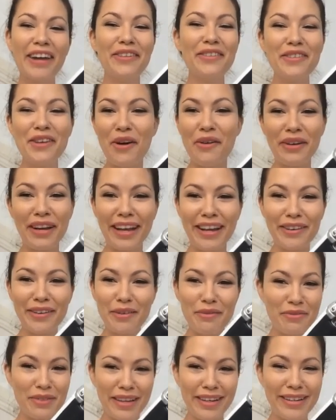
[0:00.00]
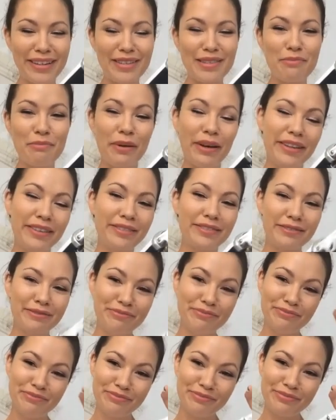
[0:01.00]
I don't know what hand grip that is, but
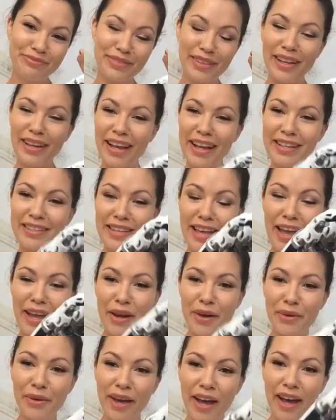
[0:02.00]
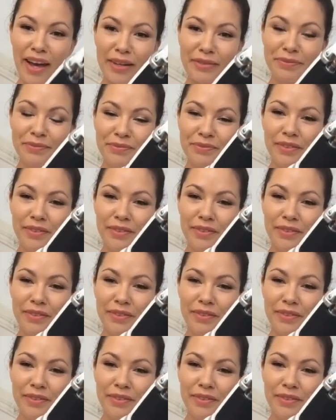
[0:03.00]
it's a-okay.